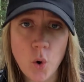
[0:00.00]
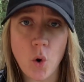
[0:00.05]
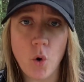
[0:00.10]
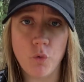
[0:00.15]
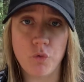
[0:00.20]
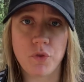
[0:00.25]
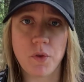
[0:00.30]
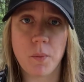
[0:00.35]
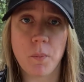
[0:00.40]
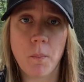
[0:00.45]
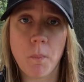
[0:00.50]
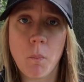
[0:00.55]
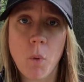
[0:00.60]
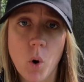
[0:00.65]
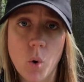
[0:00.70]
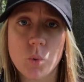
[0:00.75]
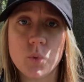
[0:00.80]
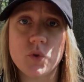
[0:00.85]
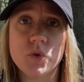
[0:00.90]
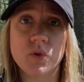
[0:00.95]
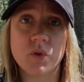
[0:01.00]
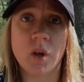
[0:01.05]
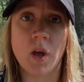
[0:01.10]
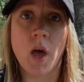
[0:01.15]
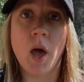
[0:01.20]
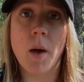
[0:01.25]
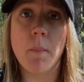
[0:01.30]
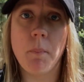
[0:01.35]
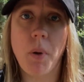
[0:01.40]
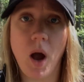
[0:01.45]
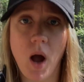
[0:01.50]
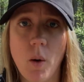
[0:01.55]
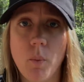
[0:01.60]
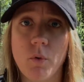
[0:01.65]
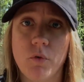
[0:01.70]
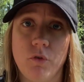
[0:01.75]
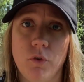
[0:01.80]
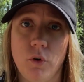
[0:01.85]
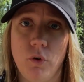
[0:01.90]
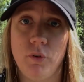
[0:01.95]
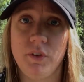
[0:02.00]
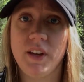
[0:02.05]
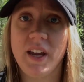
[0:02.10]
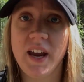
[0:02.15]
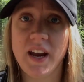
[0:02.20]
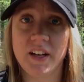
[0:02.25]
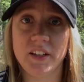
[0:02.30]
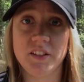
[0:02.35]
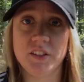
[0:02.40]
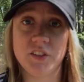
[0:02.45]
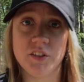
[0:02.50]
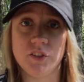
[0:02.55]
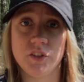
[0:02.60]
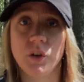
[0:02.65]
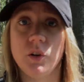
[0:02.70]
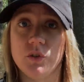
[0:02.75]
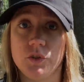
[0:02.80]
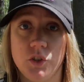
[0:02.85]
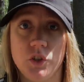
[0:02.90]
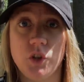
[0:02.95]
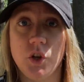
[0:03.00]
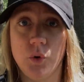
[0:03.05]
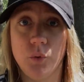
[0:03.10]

of the most powerful characters on the show.